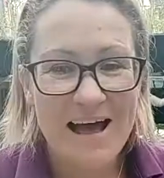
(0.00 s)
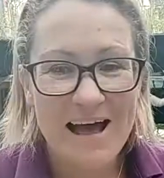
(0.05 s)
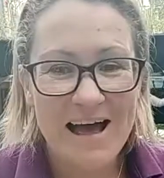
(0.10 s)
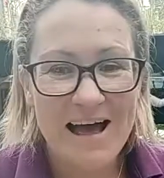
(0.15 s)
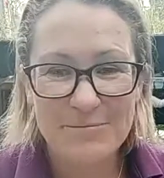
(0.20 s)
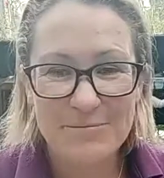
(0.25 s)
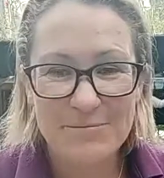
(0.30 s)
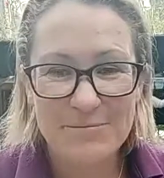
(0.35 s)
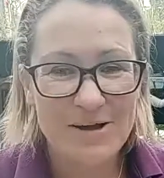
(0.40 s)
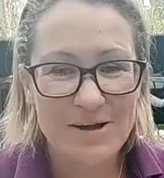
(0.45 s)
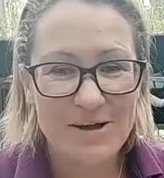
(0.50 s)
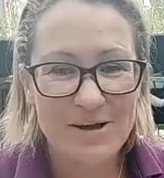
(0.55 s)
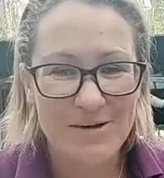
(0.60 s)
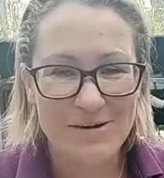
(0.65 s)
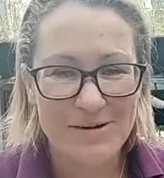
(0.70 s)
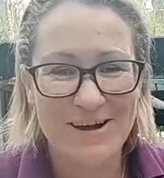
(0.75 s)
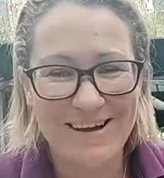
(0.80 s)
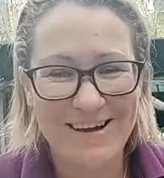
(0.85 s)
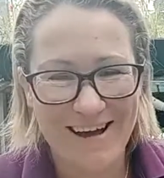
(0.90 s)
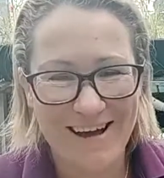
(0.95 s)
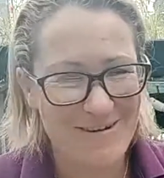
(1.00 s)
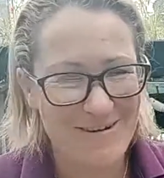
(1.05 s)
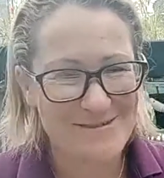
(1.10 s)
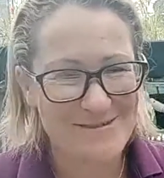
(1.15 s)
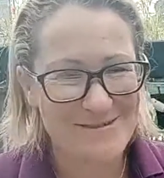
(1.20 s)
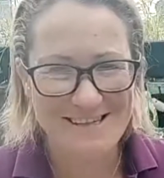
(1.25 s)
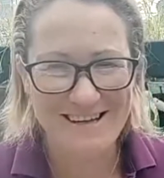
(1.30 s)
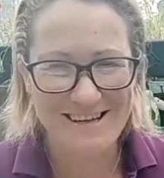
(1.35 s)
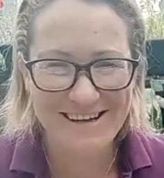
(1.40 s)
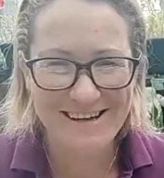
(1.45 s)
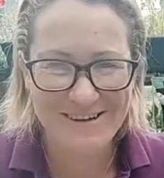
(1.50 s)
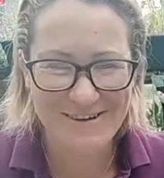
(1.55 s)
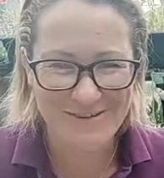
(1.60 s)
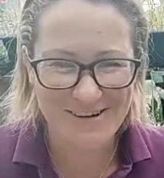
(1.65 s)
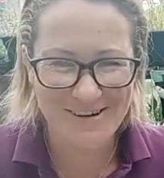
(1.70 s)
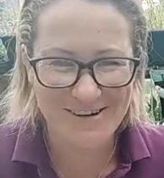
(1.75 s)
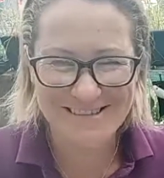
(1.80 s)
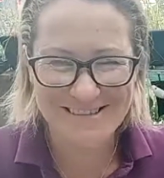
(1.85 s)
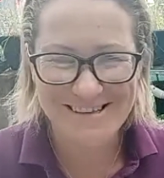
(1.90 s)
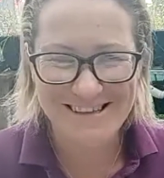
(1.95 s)
me, Connor. I was nearly going
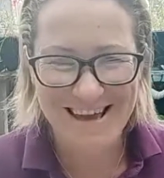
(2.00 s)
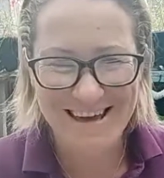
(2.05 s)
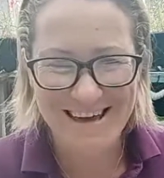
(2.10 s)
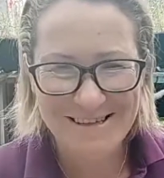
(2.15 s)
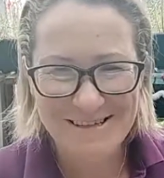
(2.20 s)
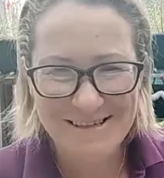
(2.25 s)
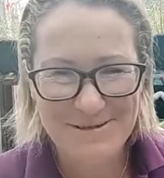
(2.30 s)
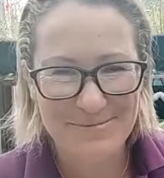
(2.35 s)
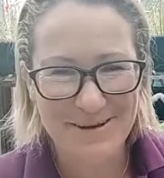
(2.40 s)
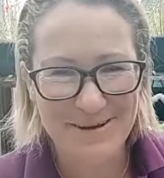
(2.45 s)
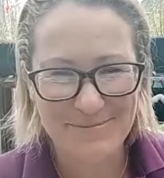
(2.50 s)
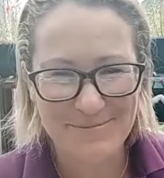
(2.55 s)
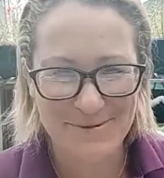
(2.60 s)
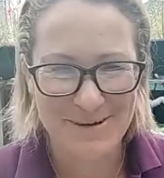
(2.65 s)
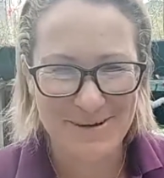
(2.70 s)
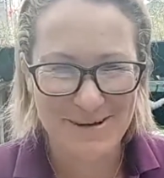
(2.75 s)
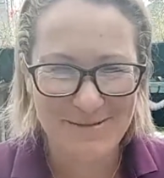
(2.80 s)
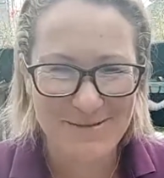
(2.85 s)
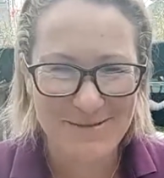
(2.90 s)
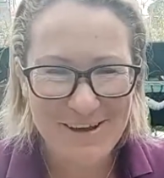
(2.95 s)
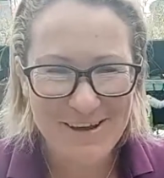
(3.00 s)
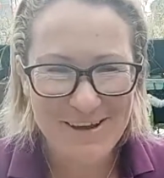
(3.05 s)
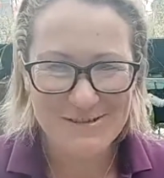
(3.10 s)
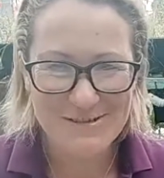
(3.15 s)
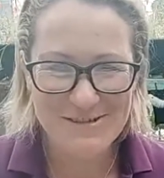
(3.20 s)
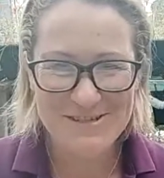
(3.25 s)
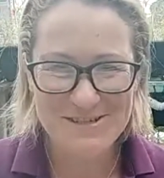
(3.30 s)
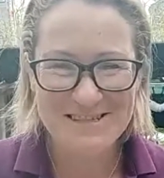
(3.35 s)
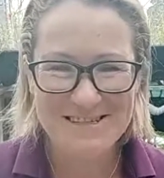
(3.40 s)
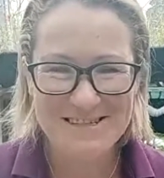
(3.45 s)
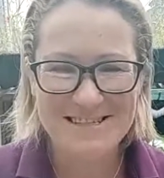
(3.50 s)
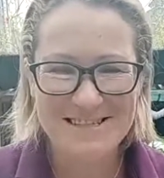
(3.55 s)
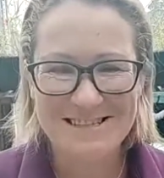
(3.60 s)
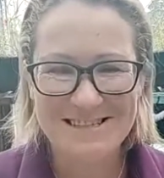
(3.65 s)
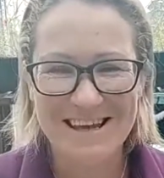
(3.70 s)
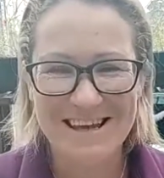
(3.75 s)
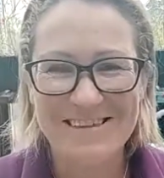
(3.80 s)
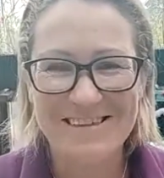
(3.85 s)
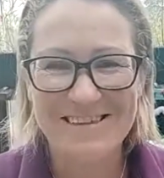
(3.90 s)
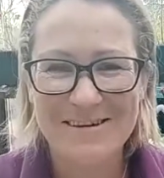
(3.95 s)
onto the edit suite, but just as you
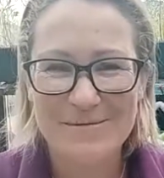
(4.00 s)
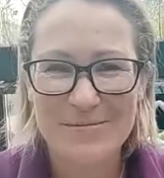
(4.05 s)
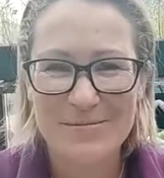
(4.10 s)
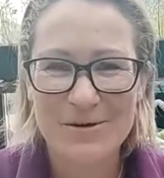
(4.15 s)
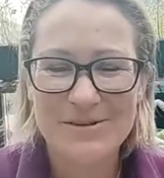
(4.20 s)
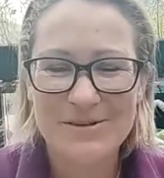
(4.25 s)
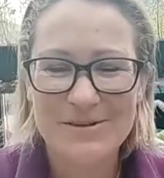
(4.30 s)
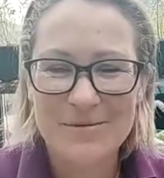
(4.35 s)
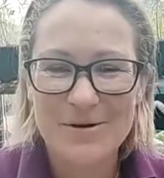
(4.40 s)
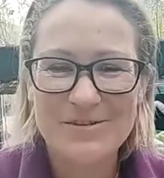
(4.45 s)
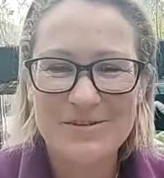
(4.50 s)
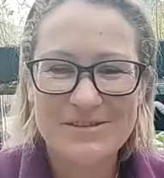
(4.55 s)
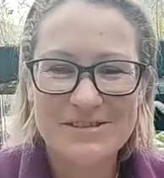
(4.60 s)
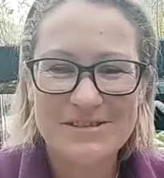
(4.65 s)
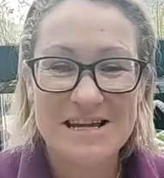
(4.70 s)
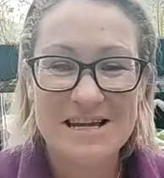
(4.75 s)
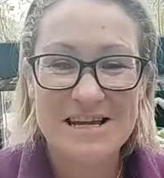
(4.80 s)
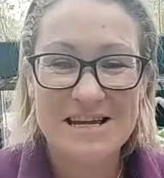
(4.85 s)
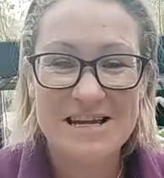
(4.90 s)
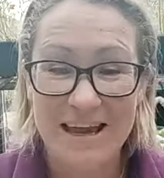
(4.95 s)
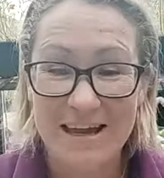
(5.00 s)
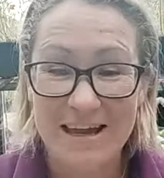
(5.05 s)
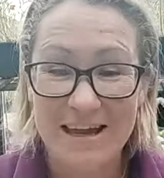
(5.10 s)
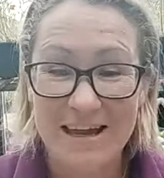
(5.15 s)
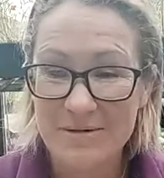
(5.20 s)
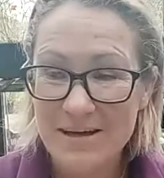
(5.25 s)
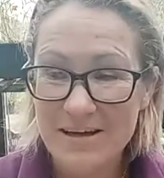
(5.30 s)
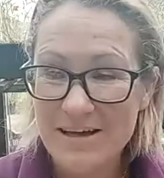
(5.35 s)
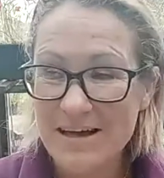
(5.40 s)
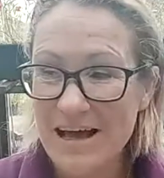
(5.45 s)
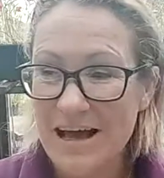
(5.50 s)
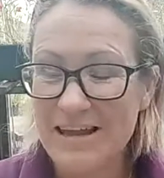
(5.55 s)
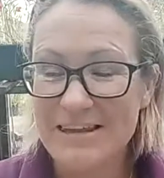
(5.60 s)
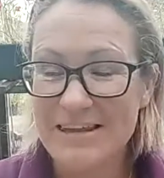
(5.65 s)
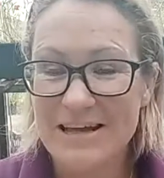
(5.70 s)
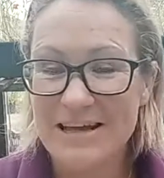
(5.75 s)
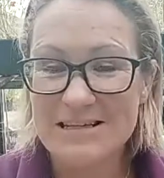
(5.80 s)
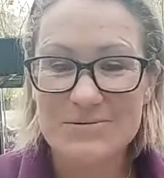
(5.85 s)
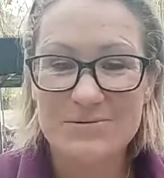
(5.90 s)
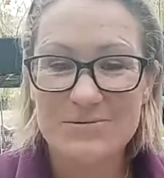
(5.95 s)
say there about the time, and
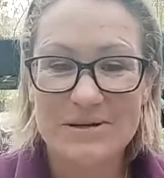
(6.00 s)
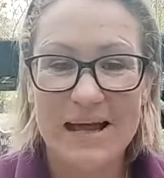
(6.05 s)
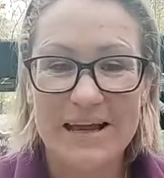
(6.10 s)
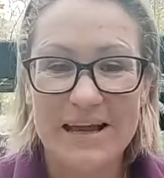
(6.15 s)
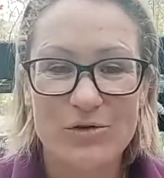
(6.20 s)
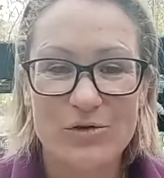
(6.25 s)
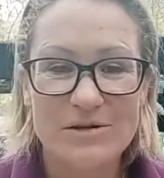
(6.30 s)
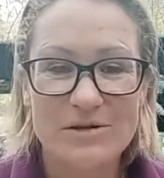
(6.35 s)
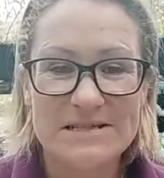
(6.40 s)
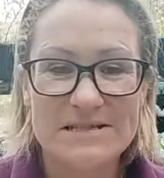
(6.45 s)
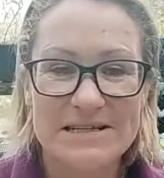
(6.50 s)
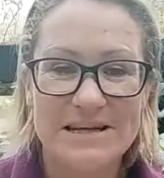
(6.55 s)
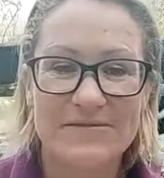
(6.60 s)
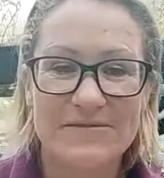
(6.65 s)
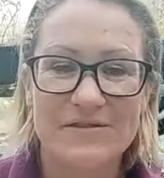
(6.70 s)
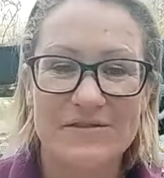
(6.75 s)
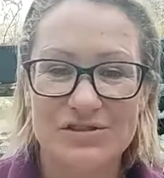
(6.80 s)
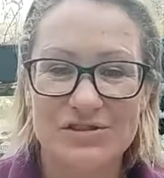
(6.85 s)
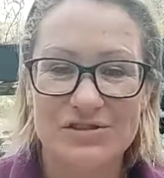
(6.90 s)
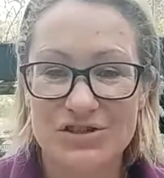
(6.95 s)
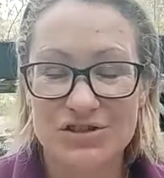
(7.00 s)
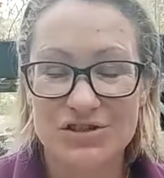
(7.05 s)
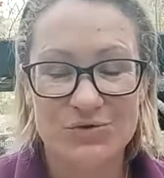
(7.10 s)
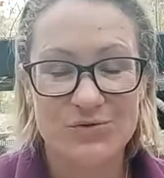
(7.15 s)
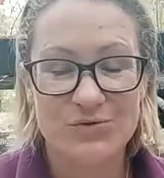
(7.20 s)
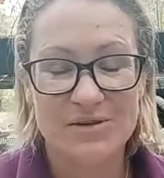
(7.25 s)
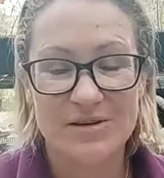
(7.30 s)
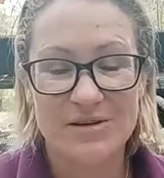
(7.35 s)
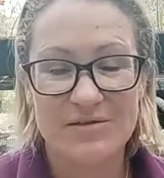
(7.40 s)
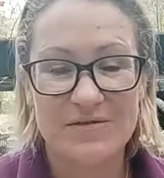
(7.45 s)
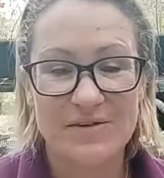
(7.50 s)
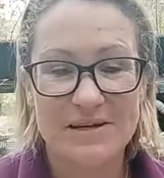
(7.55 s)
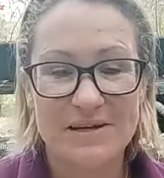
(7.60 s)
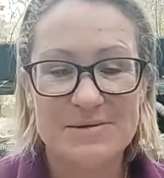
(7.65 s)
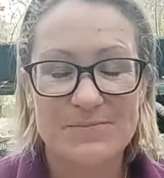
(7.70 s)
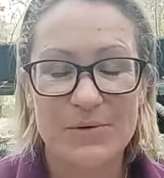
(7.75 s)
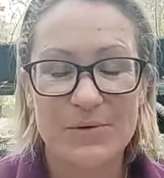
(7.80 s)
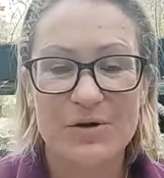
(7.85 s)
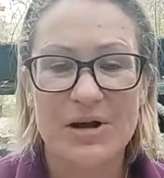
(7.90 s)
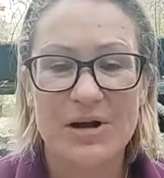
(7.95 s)
that's what I noticed even just doing the
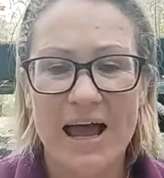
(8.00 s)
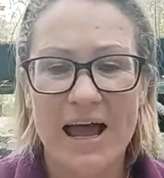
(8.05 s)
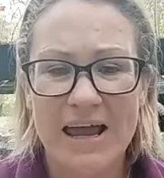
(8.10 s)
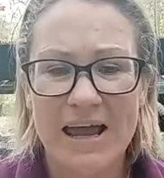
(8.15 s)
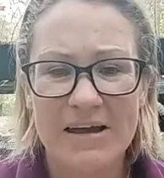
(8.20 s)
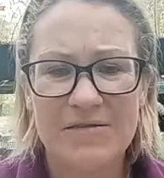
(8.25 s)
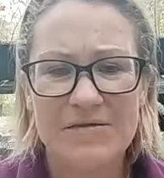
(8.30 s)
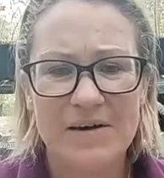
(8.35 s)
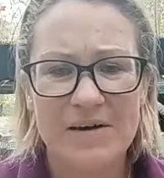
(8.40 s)
Facebook Live.